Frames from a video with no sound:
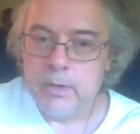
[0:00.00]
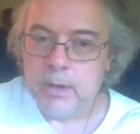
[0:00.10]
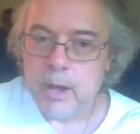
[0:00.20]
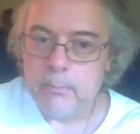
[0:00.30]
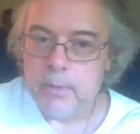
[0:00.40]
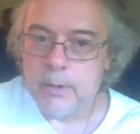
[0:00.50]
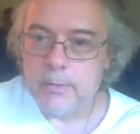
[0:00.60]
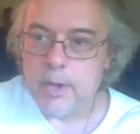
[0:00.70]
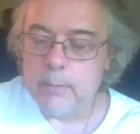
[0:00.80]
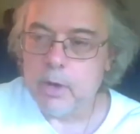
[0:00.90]
I'm not,
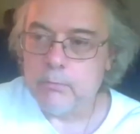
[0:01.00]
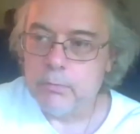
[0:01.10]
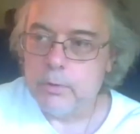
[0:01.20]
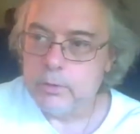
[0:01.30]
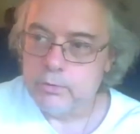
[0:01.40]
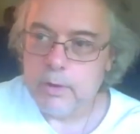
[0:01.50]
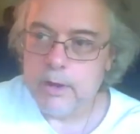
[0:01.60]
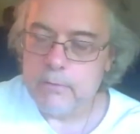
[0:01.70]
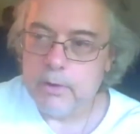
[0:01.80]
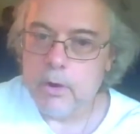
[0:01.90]
I, I really try
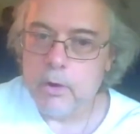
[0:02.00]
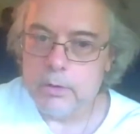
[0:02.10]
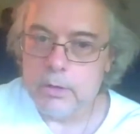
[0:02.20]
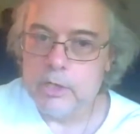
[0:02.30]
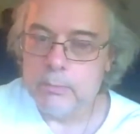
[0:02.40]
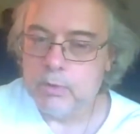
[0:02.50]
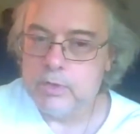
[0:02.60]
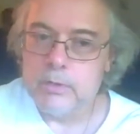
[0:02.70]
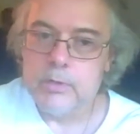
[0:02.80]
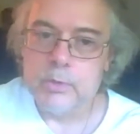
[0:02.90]
very hard not to
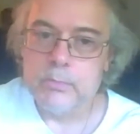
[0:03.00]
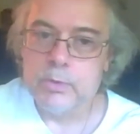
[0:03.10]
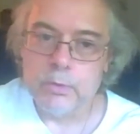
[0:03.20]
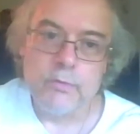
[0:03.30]
present some sort of